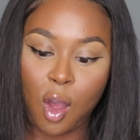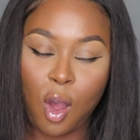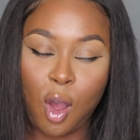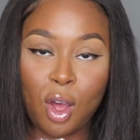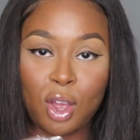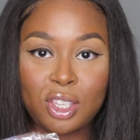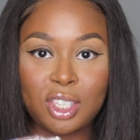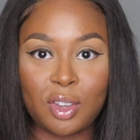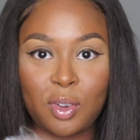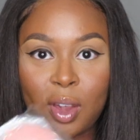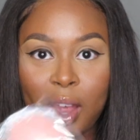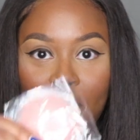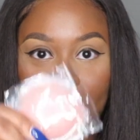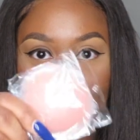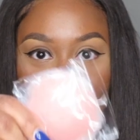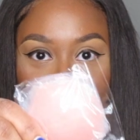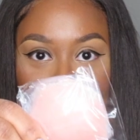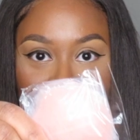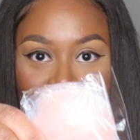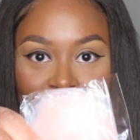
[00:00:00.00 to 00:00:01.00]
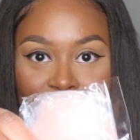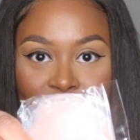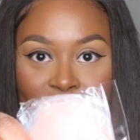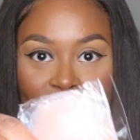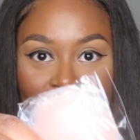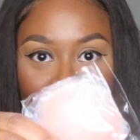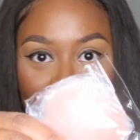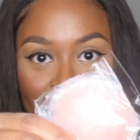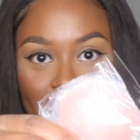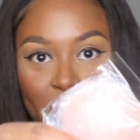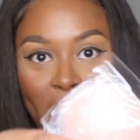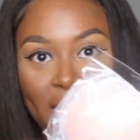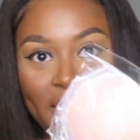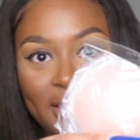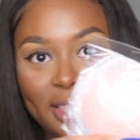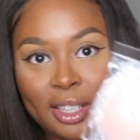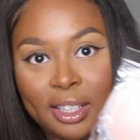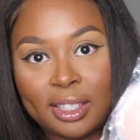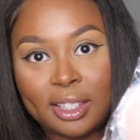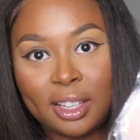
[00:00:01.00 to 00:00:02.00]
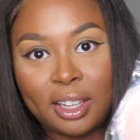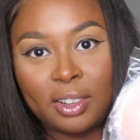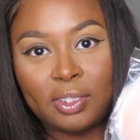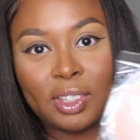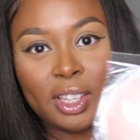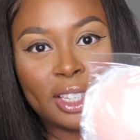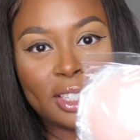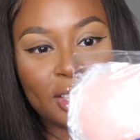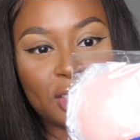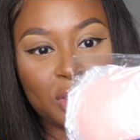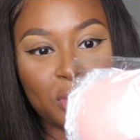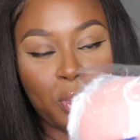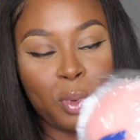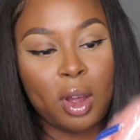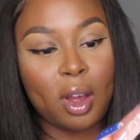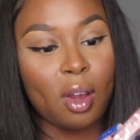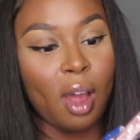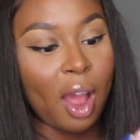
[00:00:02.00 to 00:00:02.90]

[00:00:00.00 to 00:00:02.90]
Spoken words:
Also got the jelly pasties, love these as well.